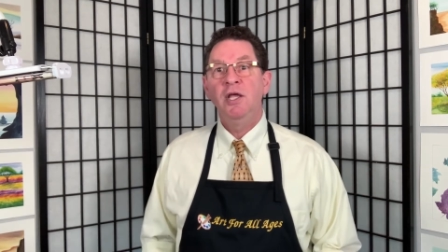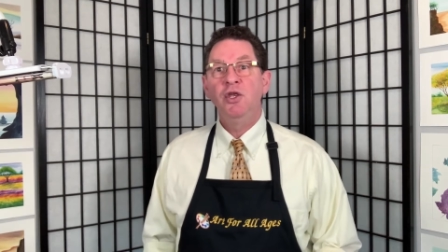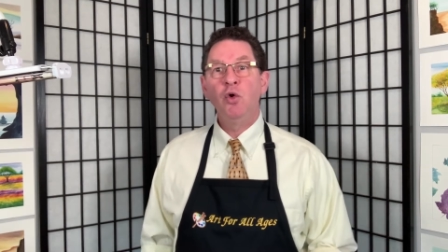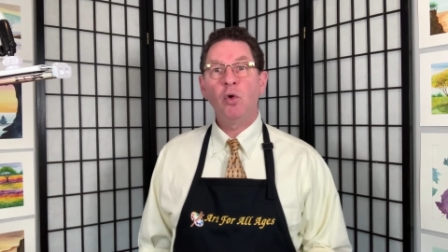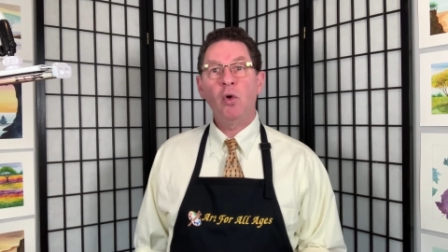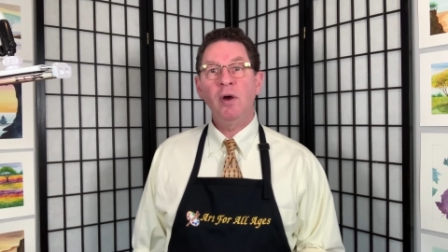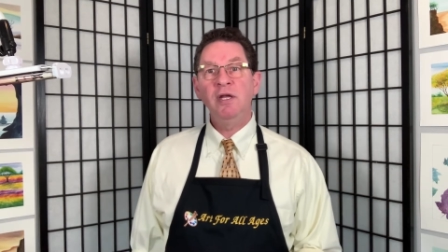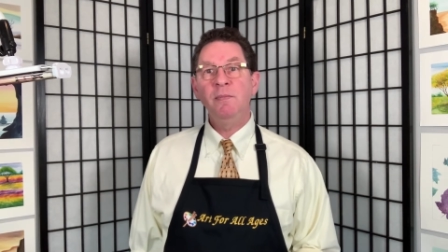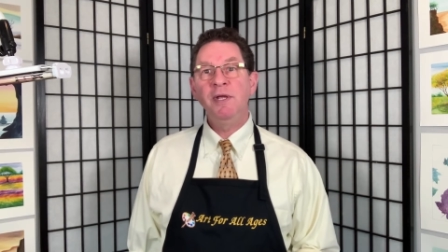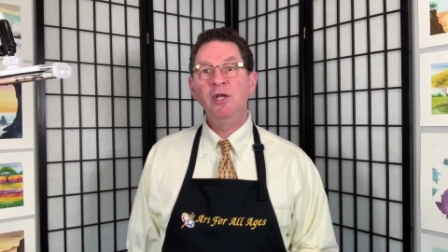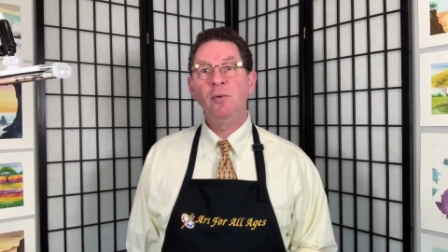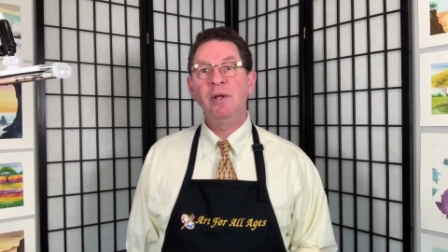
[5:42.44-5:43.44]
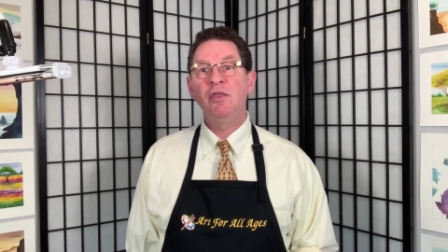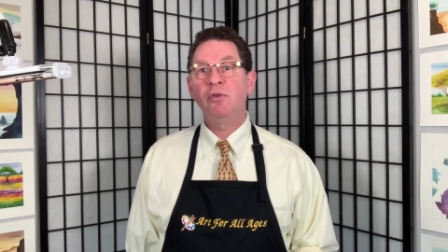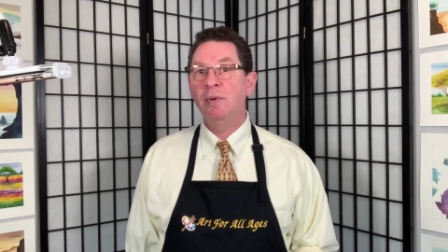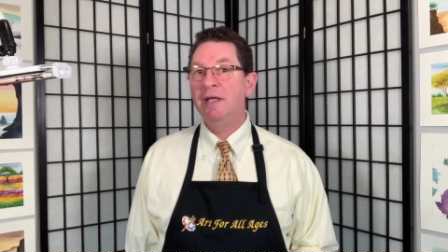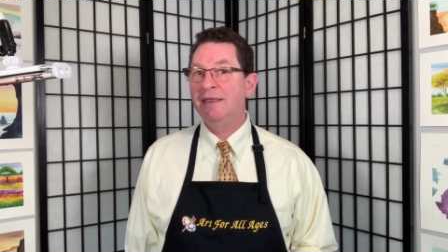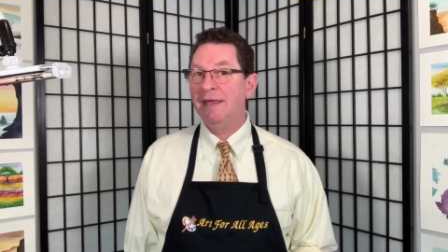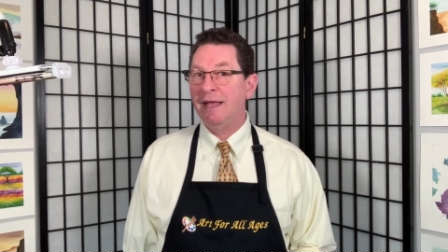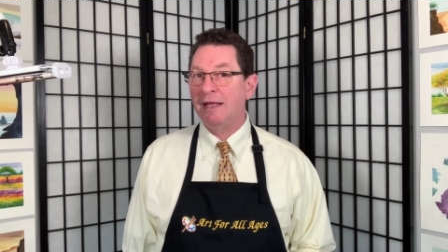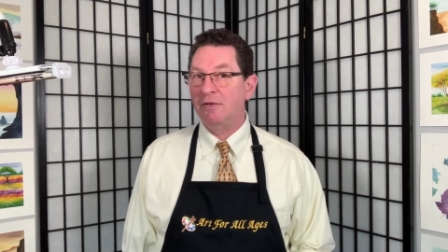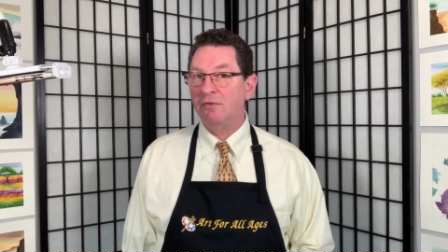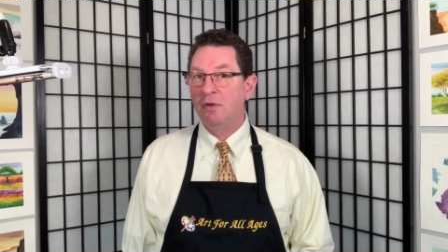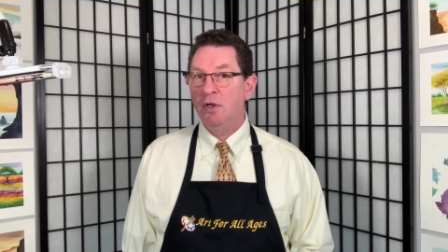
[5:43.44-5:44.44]
you're going to be doing 3
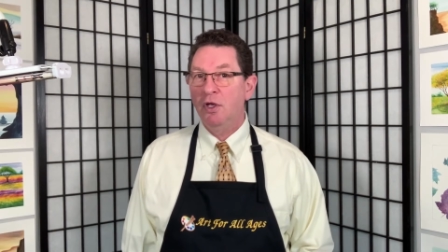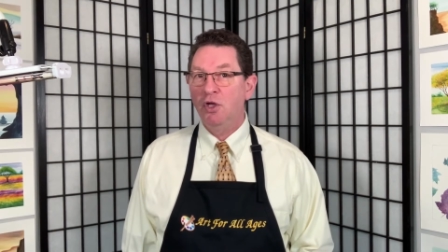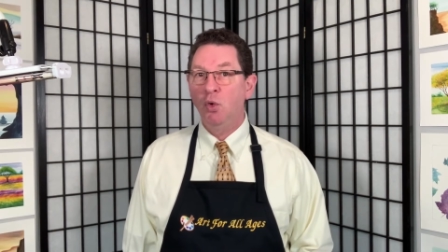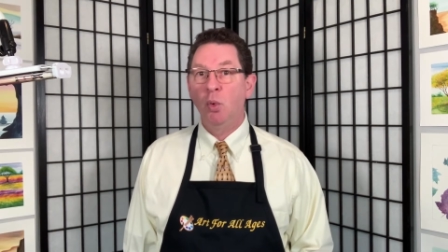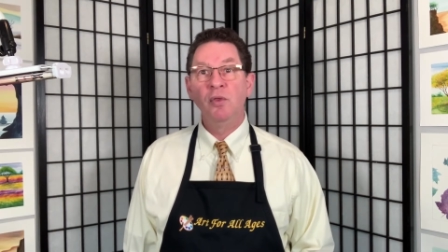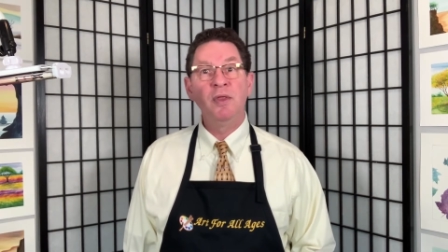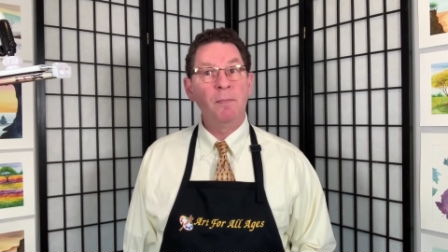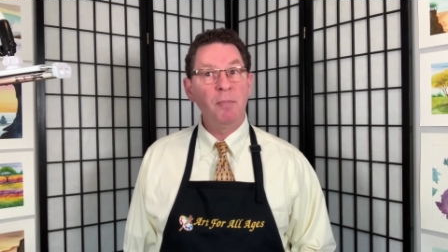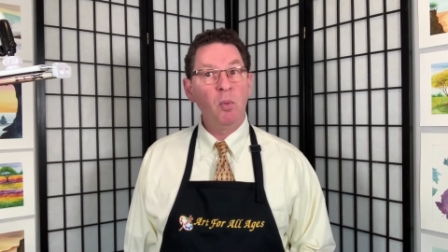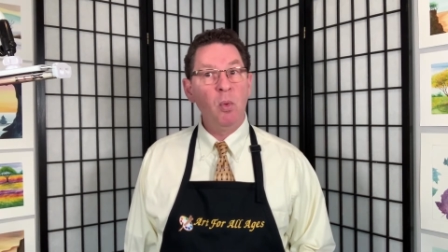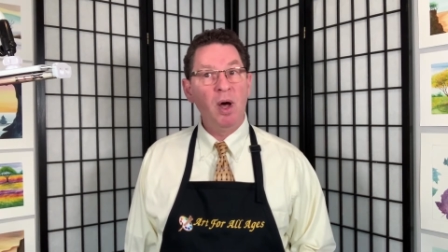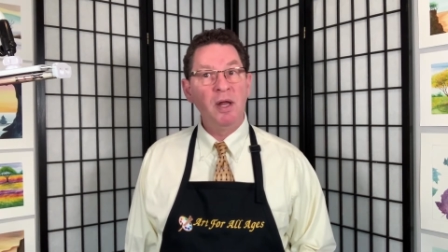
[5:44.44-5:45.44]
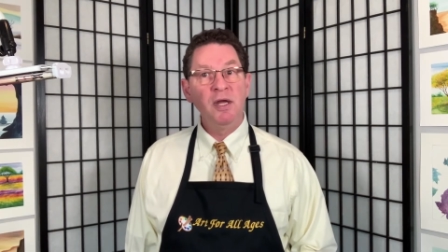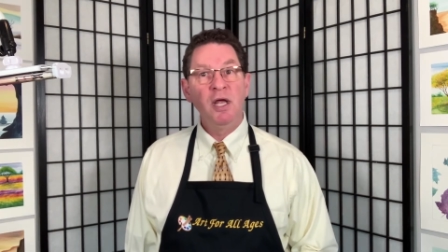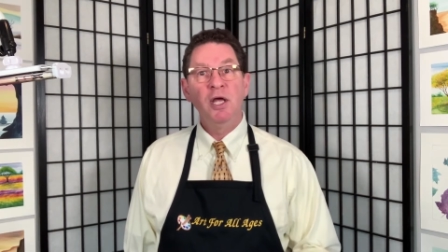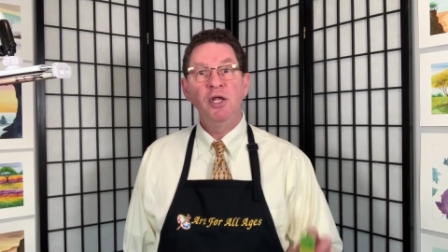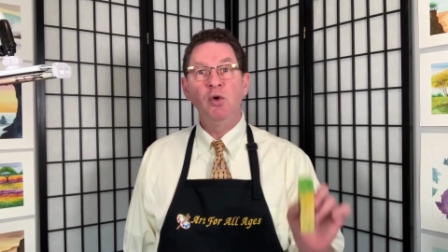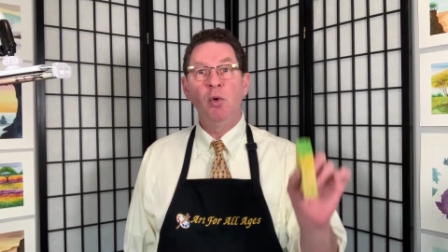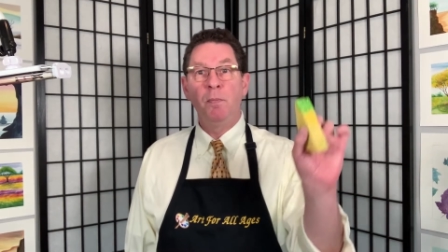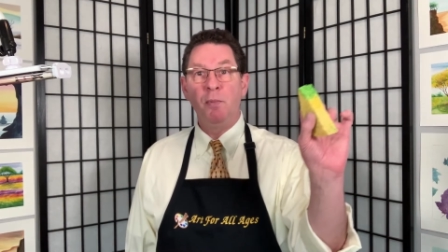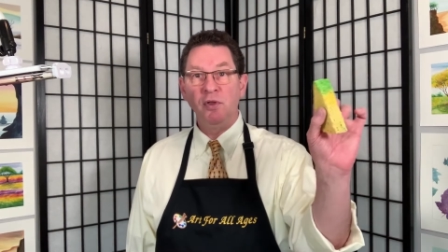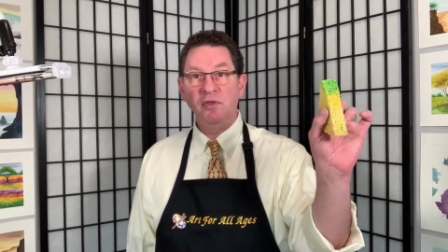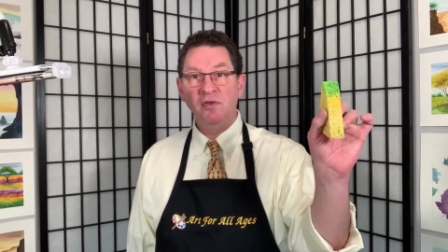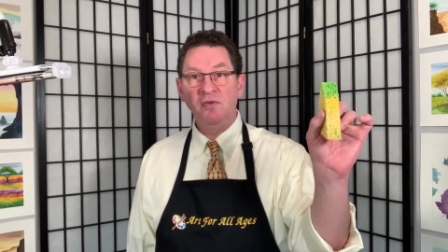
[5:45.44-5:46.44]
things. You will, number 1, you will
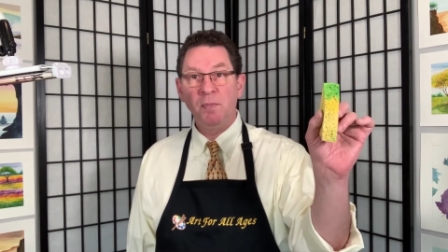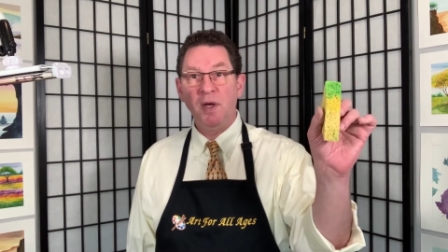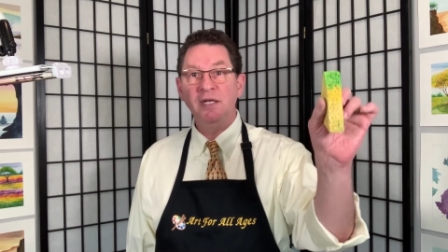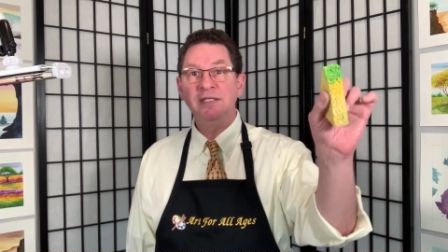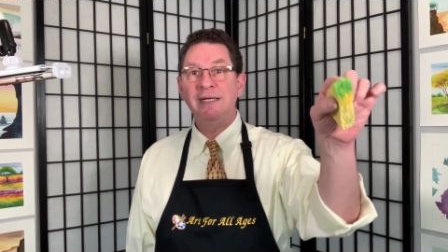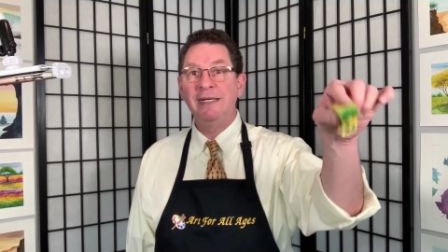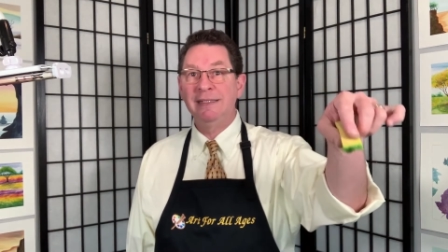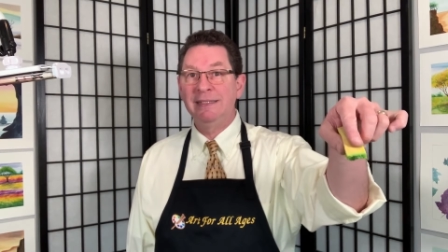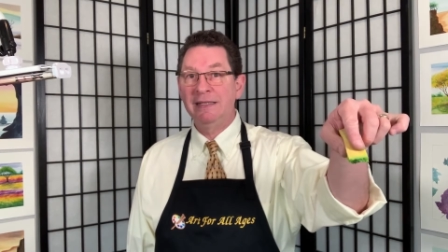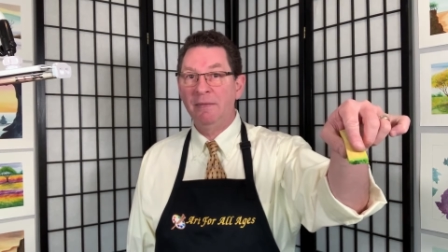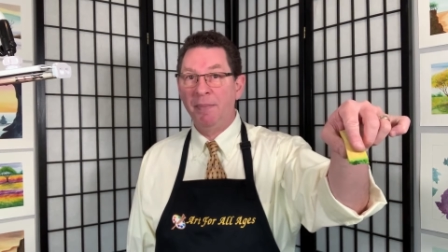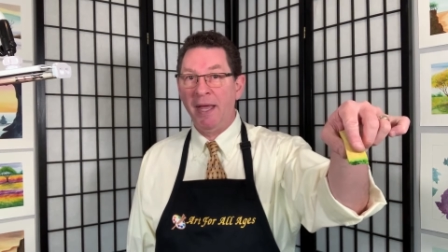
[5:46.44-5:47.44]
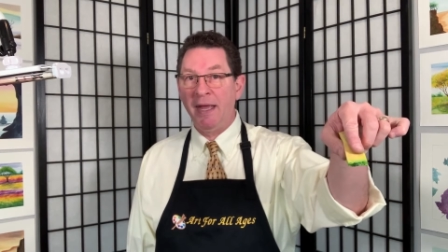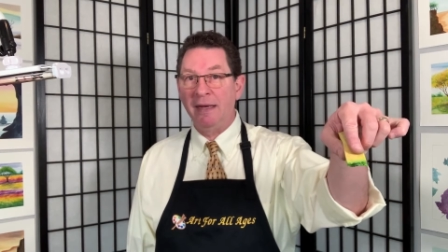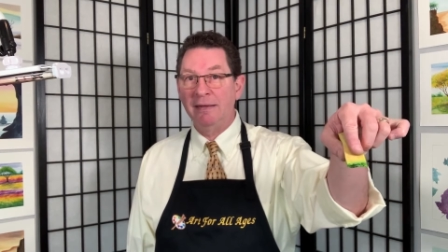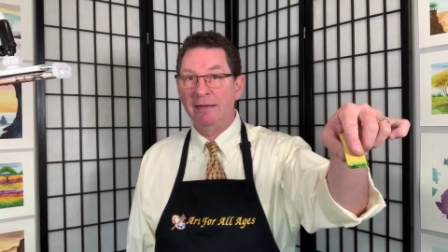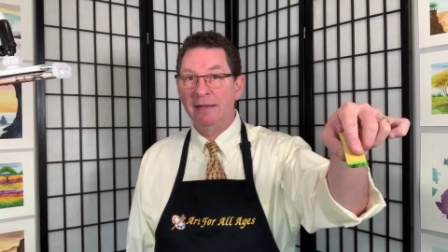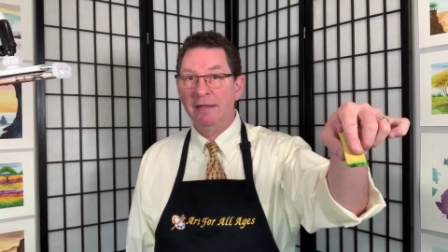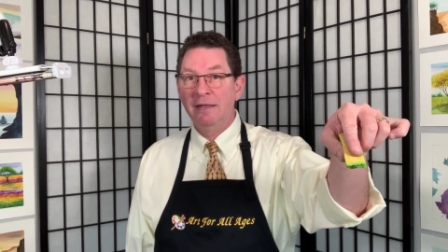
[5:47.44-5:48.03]
put the sponge into the paint.